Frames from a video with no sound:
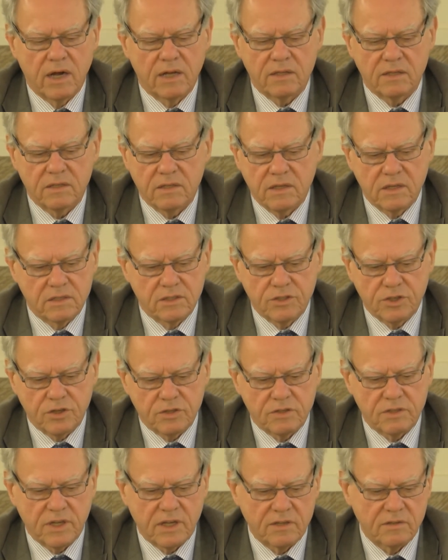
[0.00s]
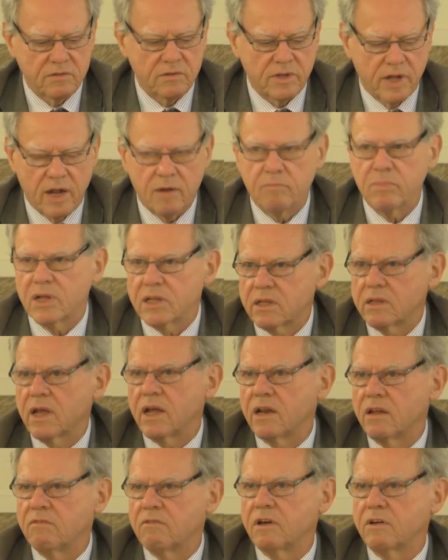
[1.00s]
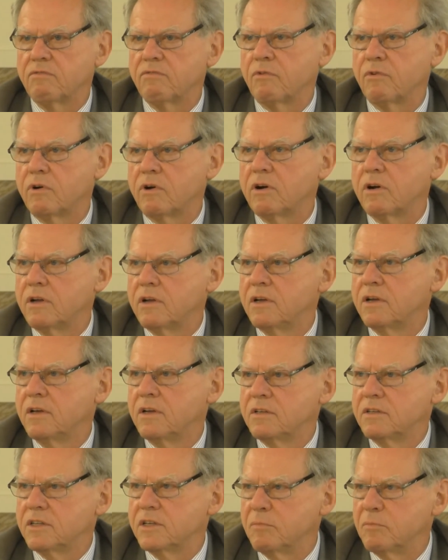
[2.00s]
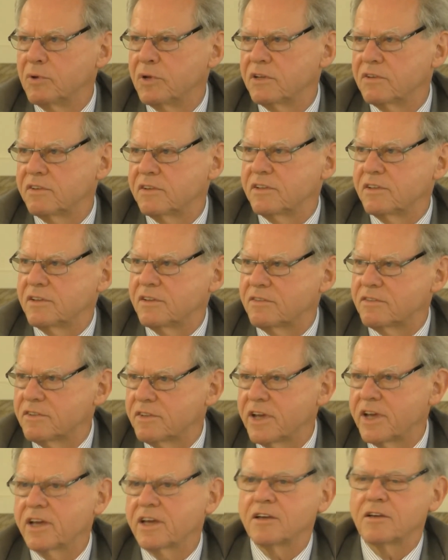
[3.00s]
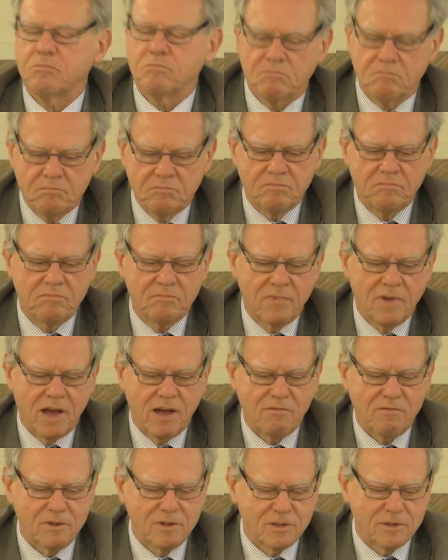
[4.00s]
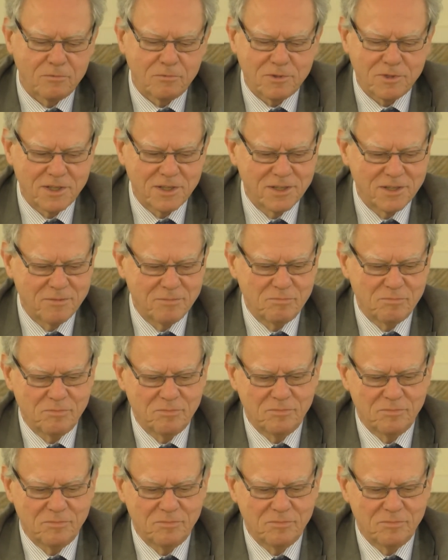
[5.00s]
It just doesn't help. But anyway, for simplicity's sake, I will use it.